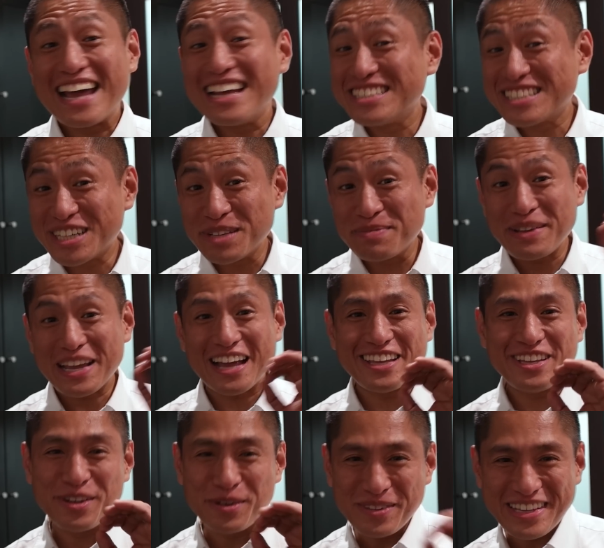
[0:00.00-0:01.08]
It's going to be a
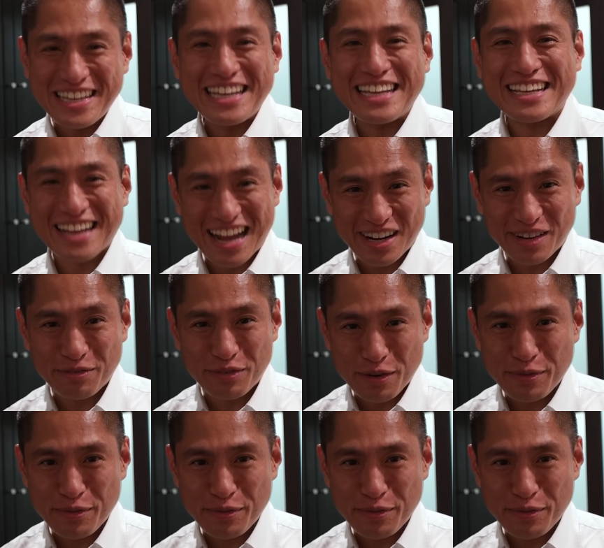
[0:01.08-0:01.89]
unique kind of